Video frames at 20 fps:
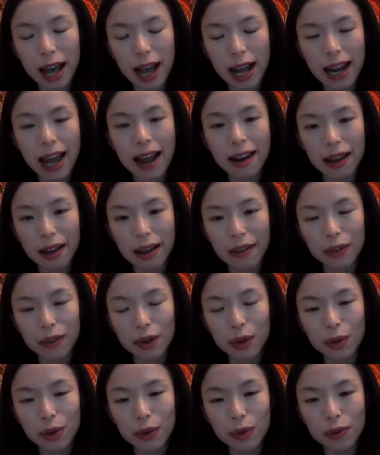at that
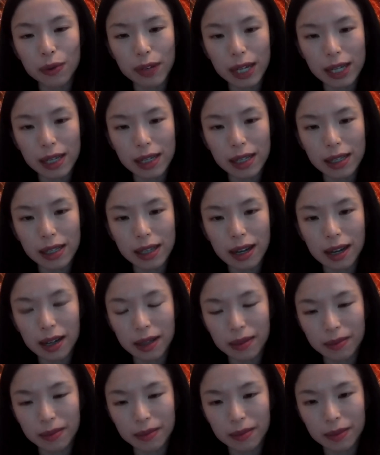level with
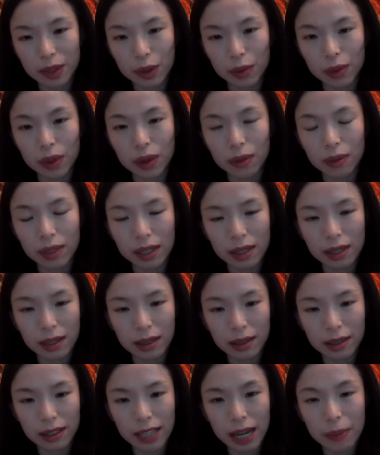
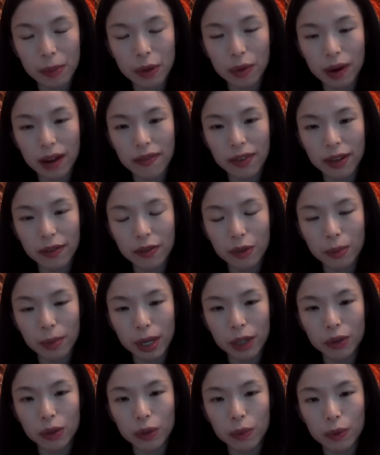the demographic
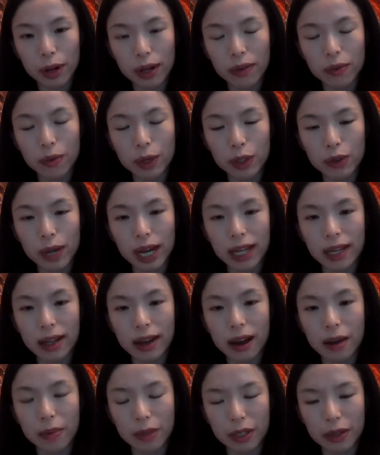information which I
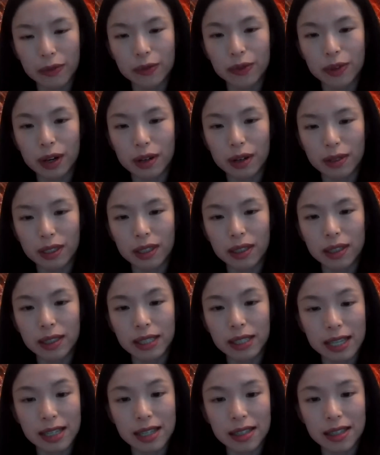can obtain from
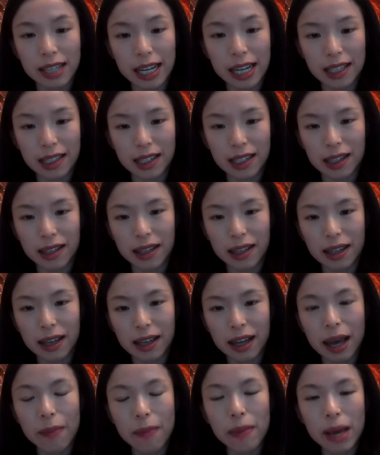the census data,
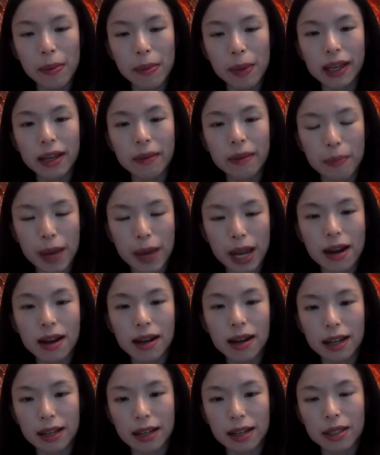and maybe
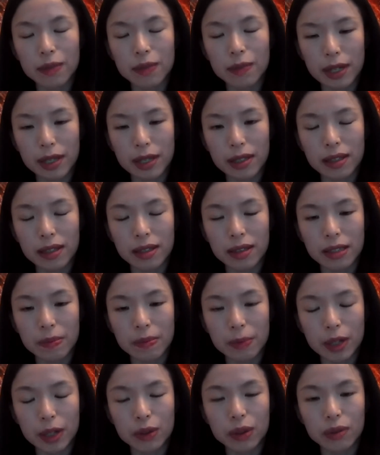compare this with
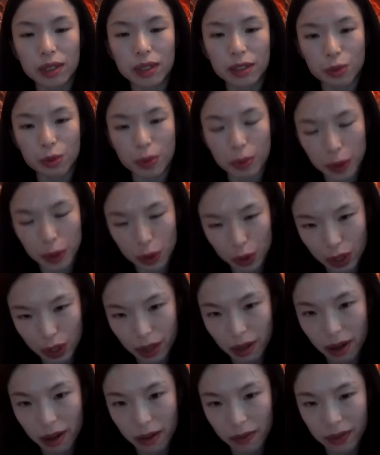the spatial
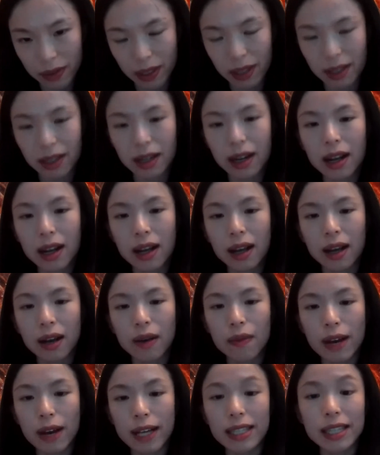distribution of the
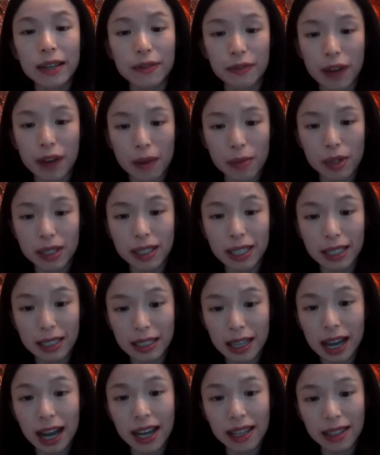vaccine
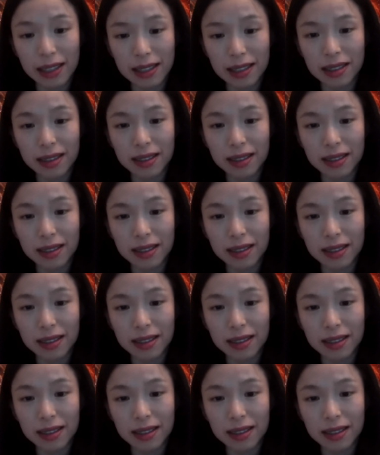pharmacy site.